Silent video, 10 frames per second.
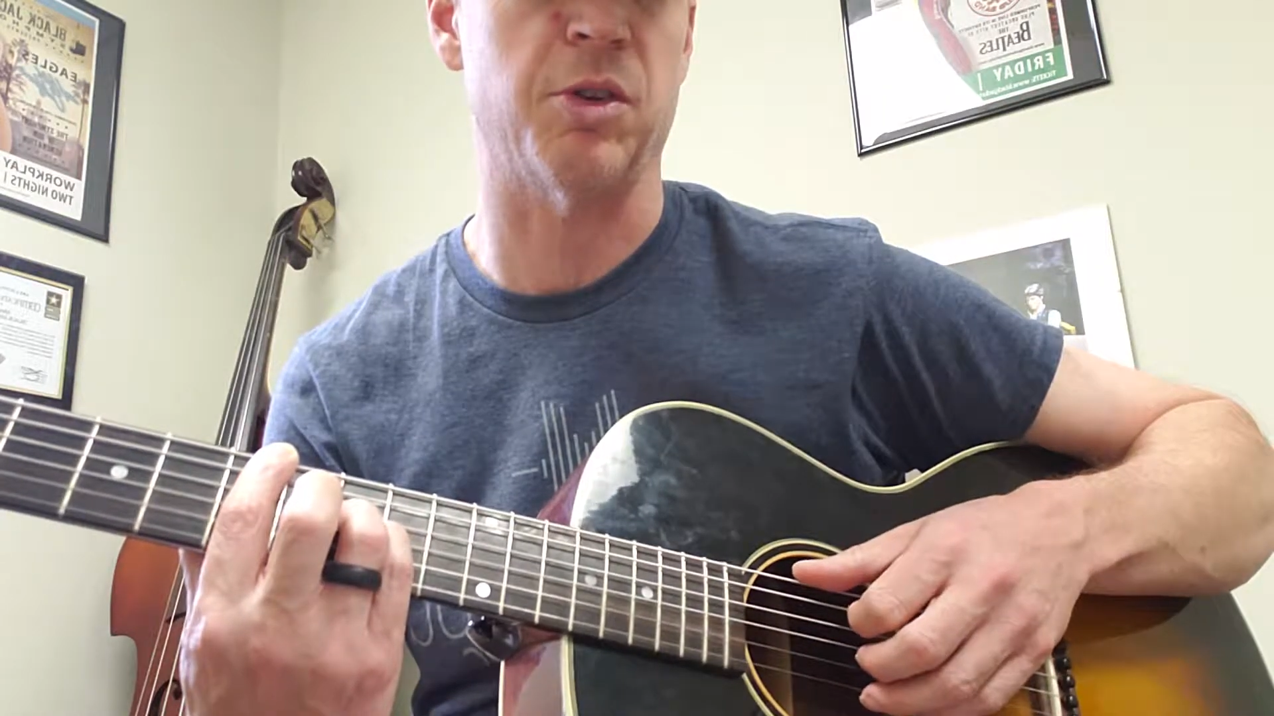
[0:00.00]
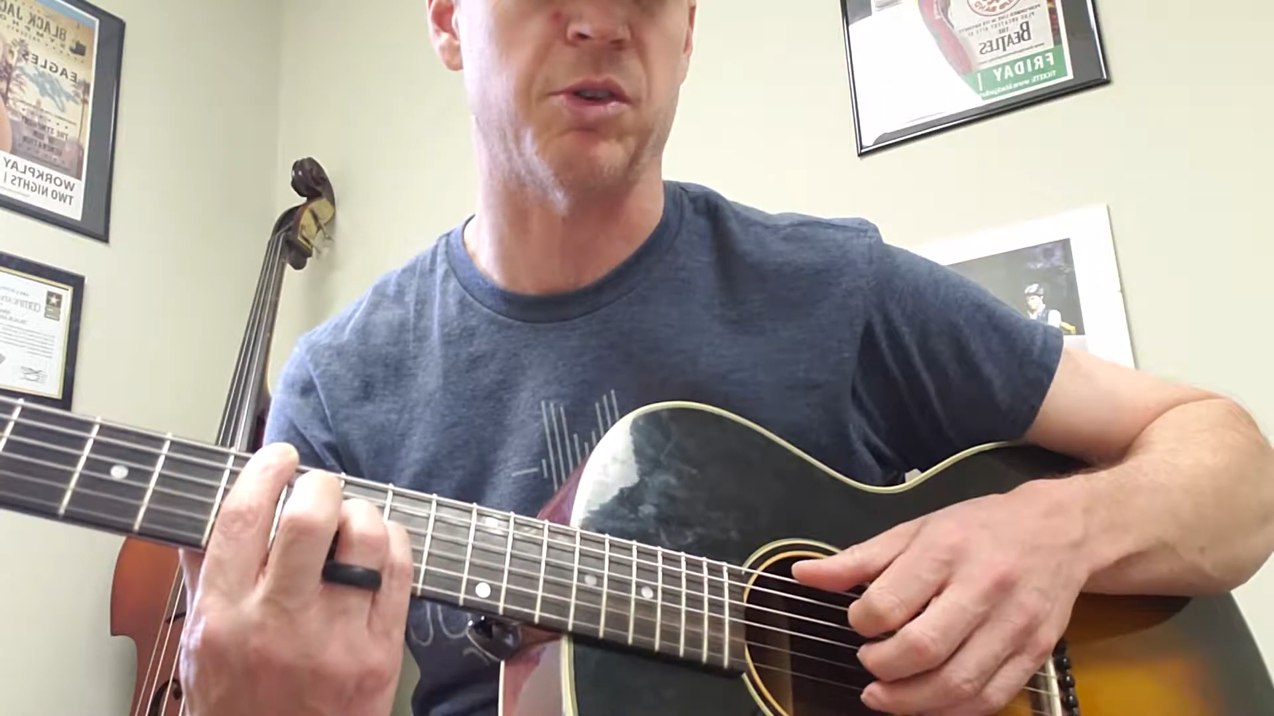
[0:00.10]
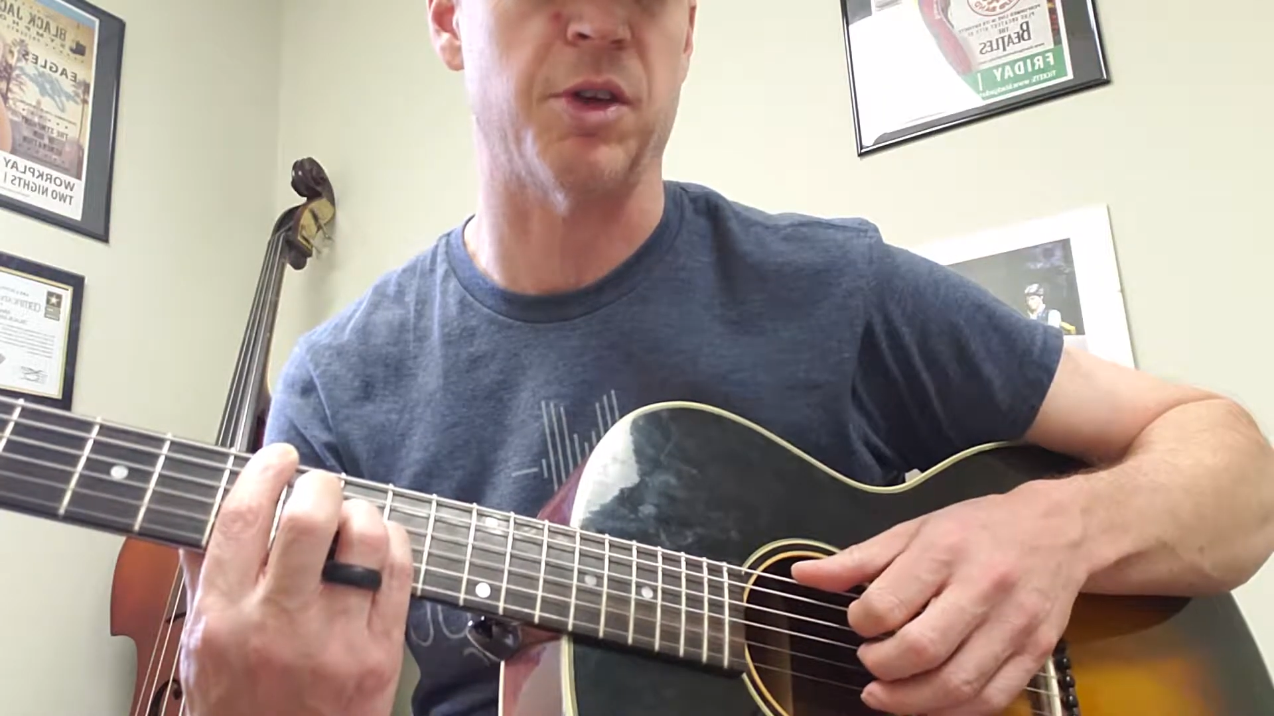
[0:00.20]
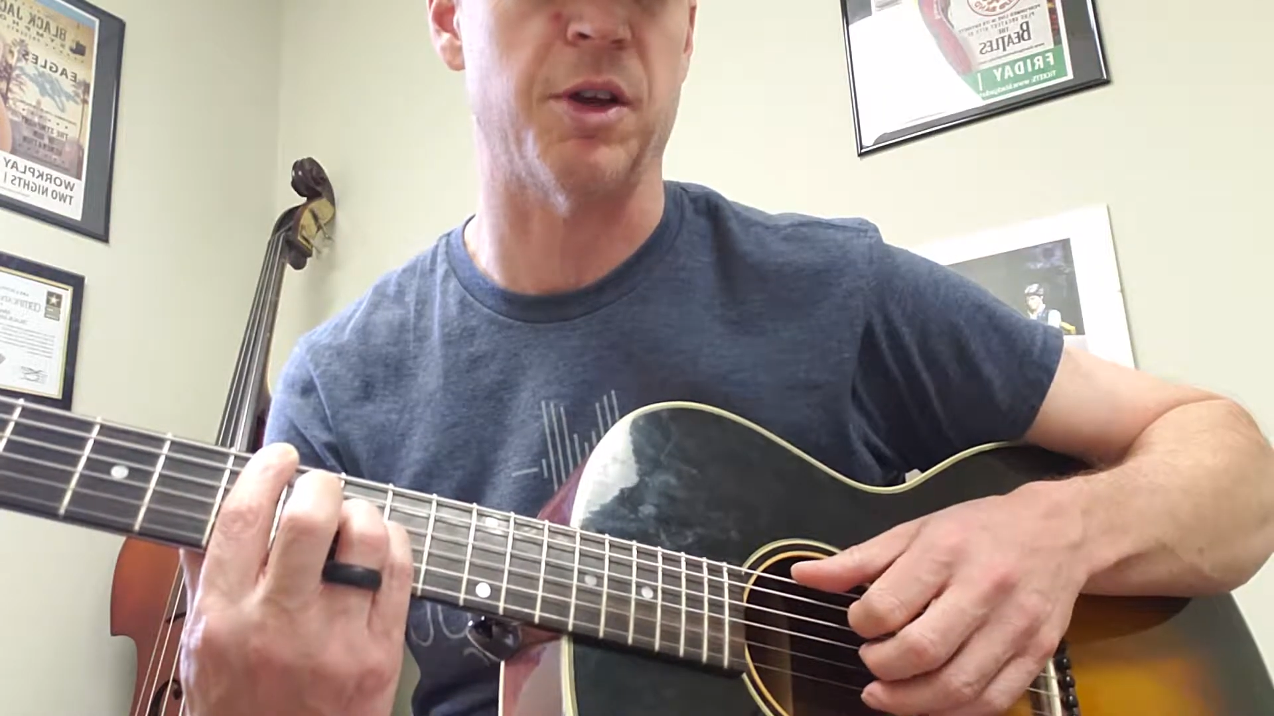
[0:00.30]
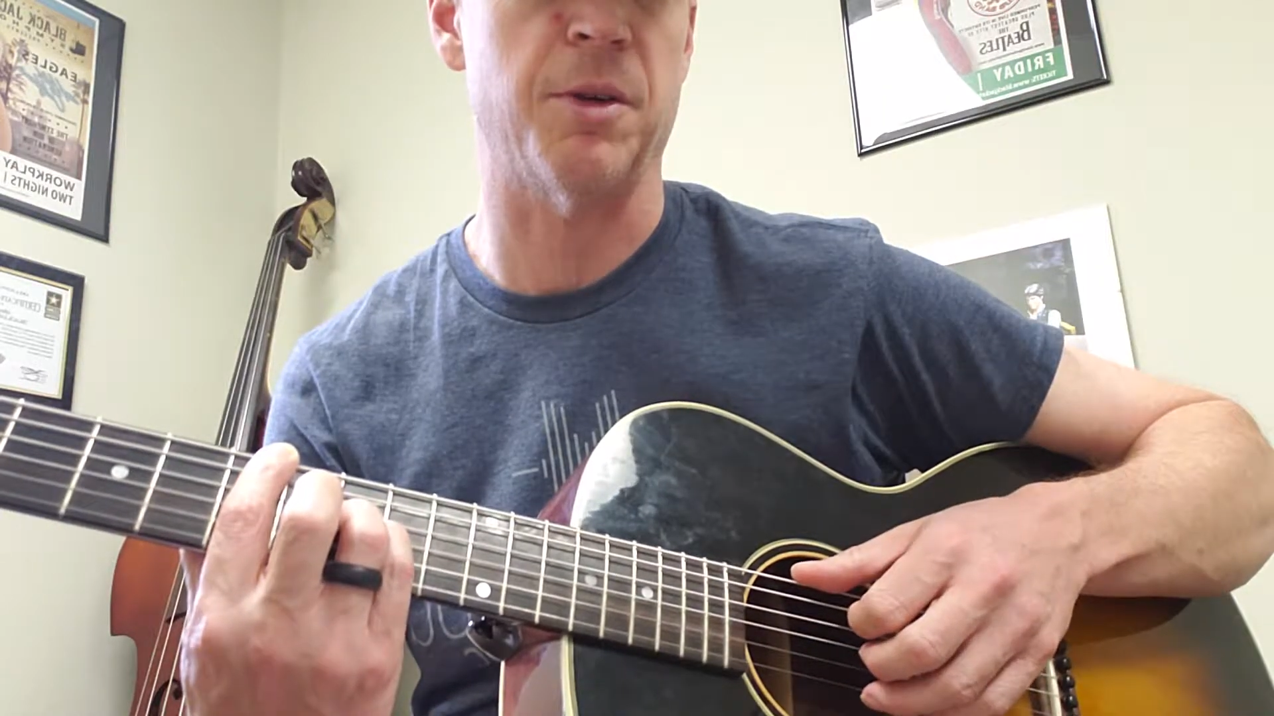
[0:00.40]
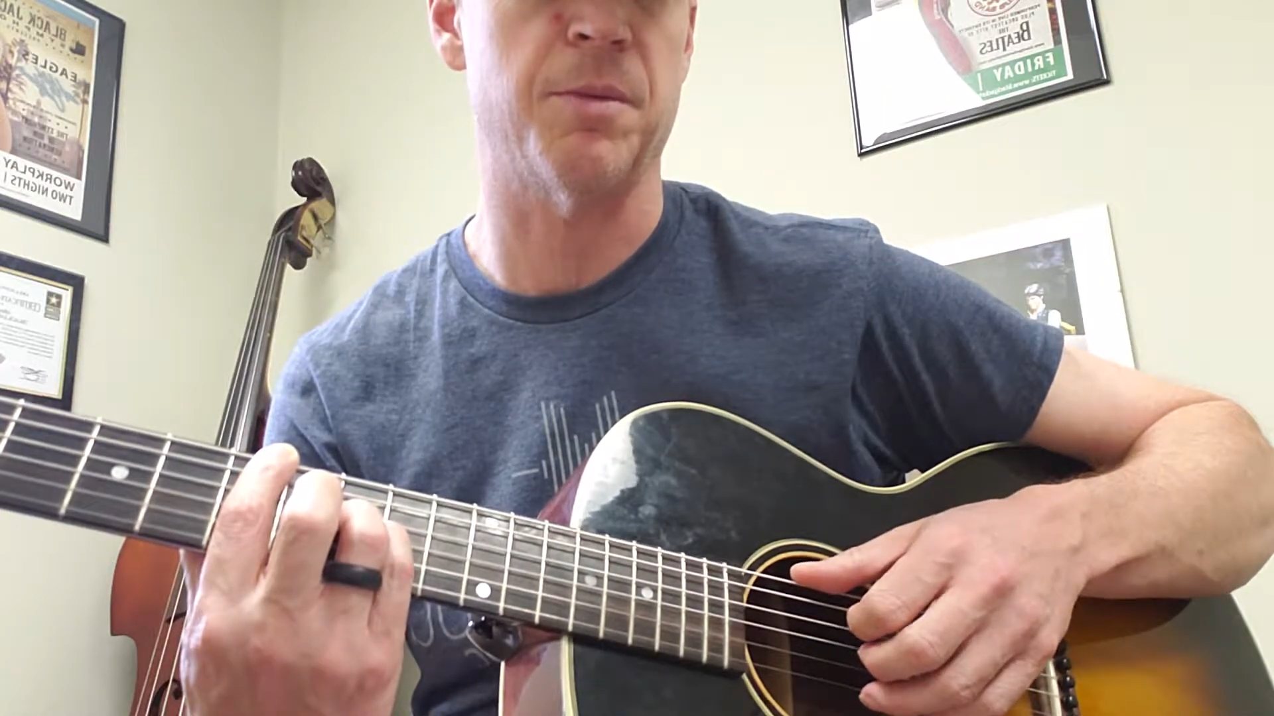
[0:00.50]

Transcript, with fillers: it looks like.